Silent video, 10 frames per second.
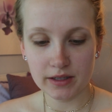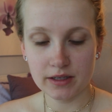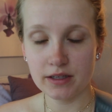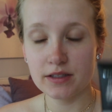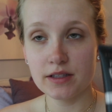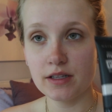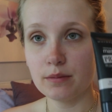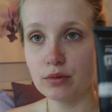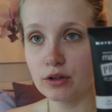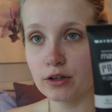and it's the
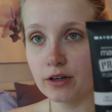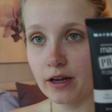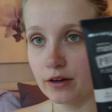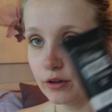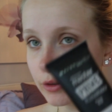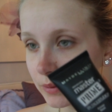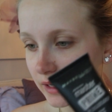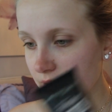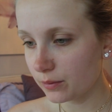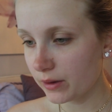Blur and
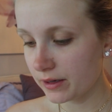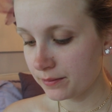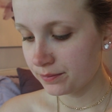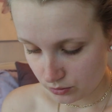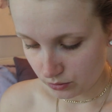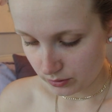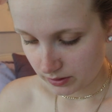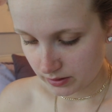Illuminate one. Ooh,